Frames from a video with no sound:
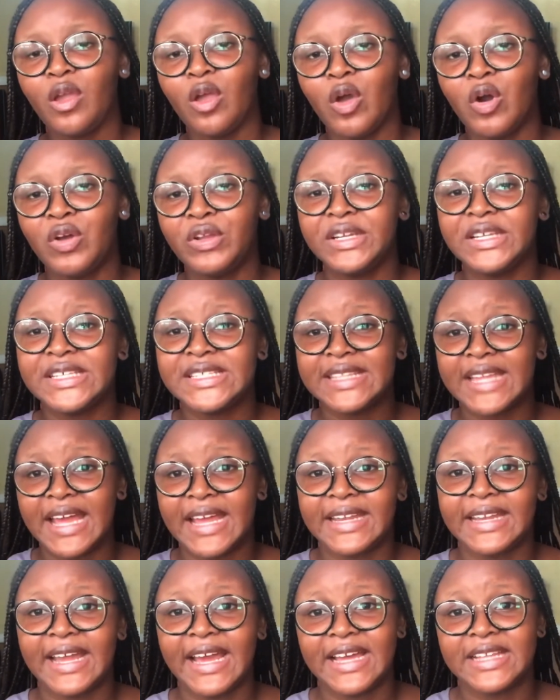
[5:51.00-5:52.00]

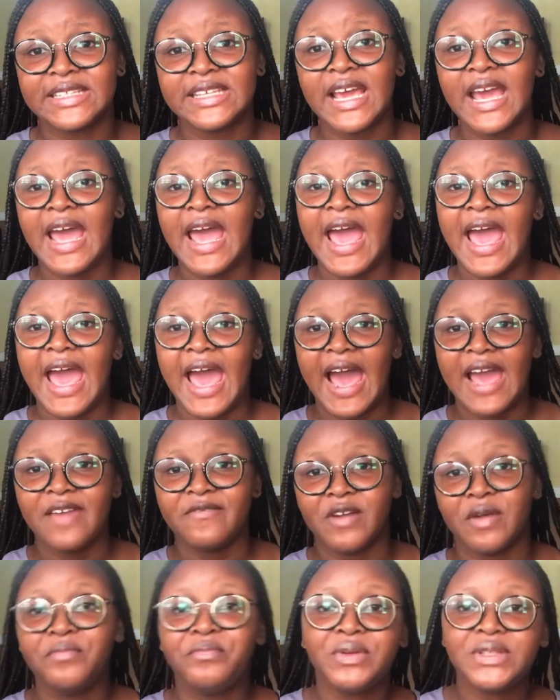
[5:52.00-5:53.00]
understand that if
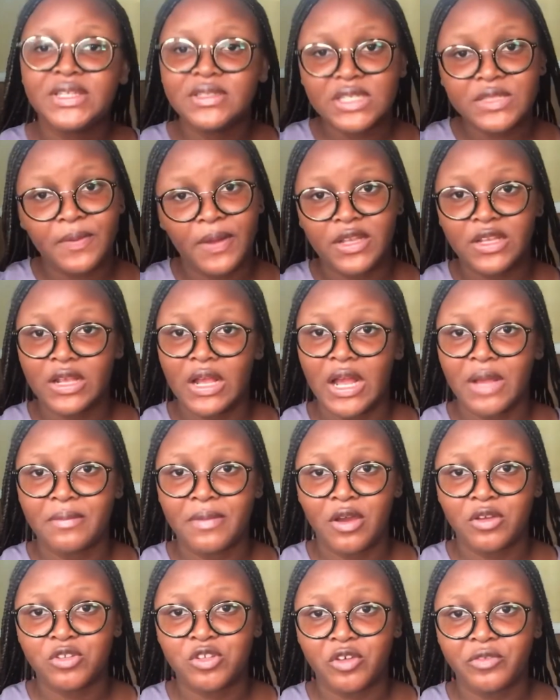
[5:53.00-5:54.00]
I'm putting this particular
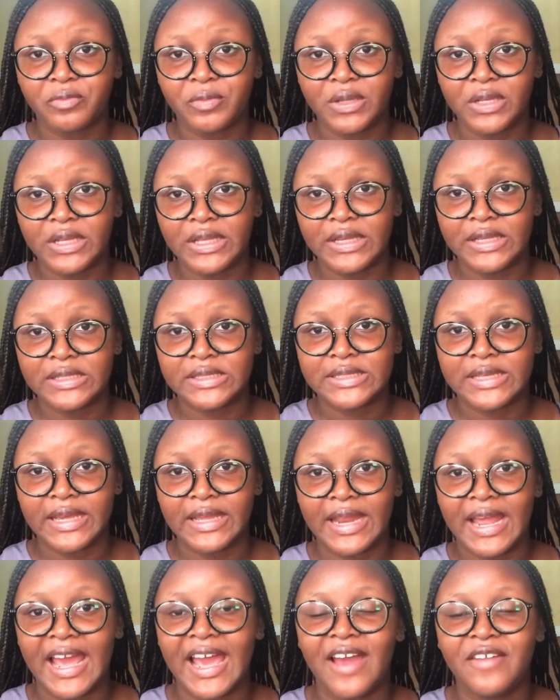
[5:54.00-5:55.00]
amount of money inside,
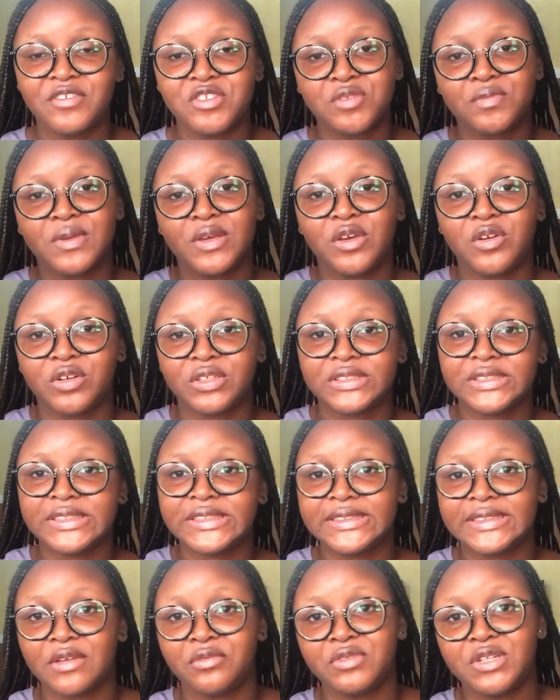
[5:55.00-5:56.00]
I have to be
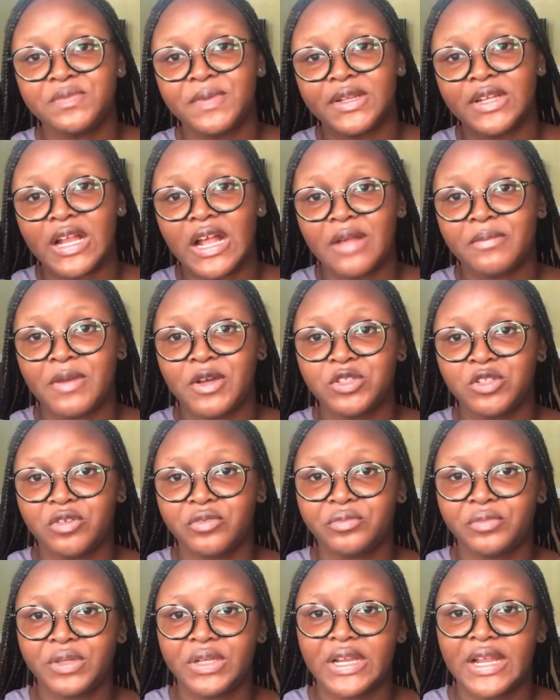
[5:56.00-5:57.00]
consistent with this particular amount of
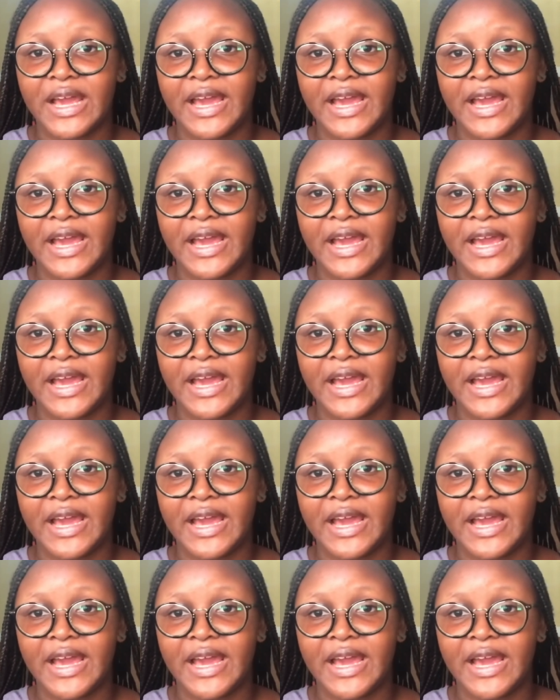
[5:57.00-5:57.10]
money.